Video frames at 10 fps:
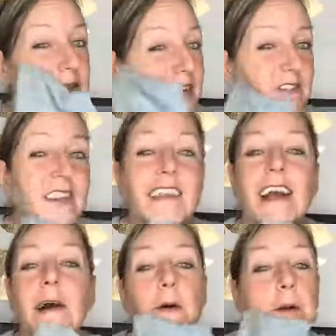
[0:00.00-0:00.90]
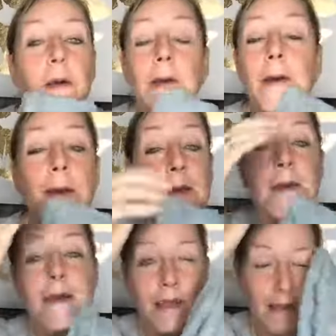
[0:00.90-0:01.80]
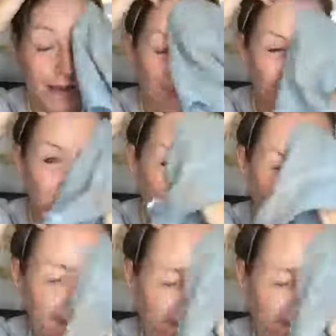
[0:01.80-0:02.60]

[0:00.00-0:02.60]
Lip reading: everything out. Leaves your skin